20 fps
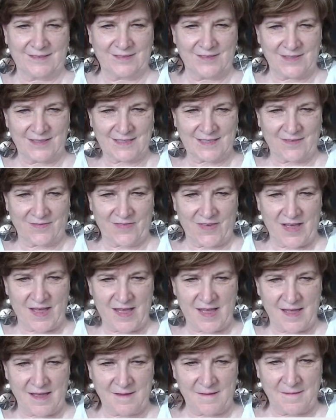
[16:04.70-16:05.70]

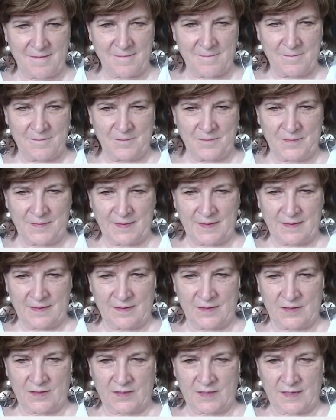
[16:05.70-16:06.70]
Christopher!
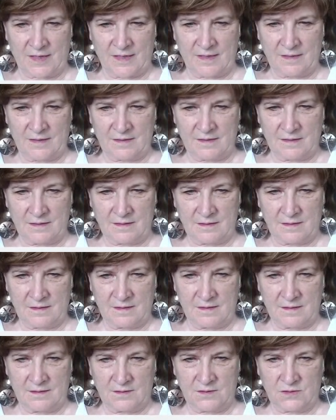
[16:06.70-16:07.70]
Okay,
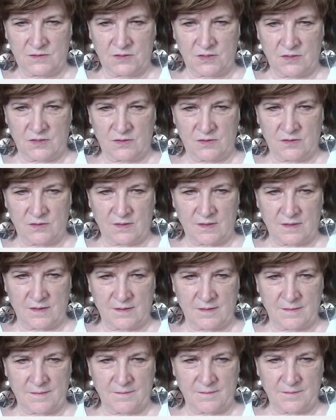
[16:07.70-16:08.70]
so,
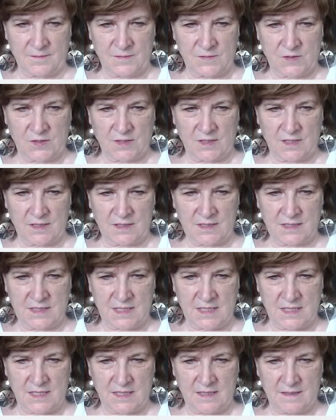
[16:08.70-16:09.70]
so you can
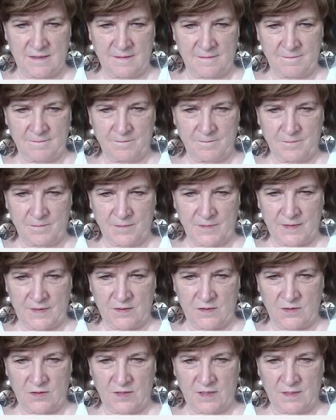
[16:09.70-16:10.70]
see,
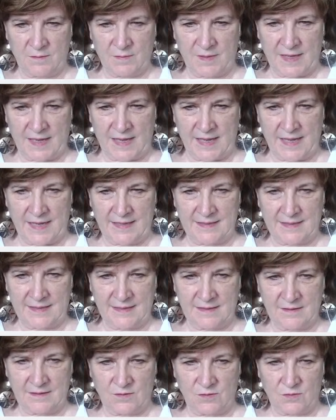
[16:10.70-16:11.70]
you can be
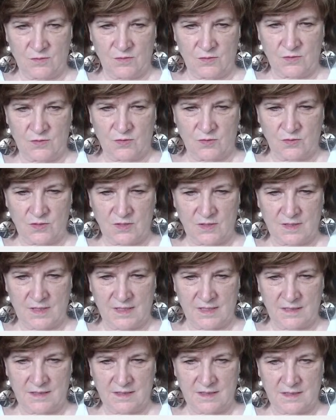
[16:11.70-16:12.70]
adding all sorts of
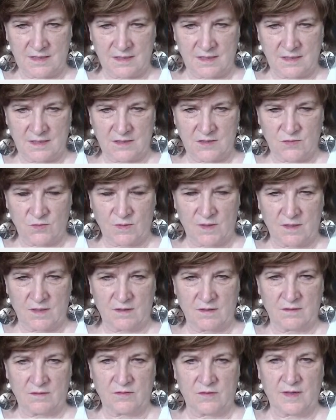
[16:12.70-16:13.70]
things in here as well,
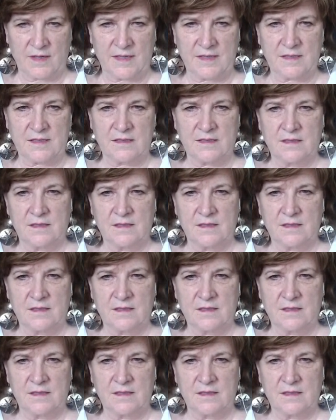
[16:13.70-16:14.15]
right?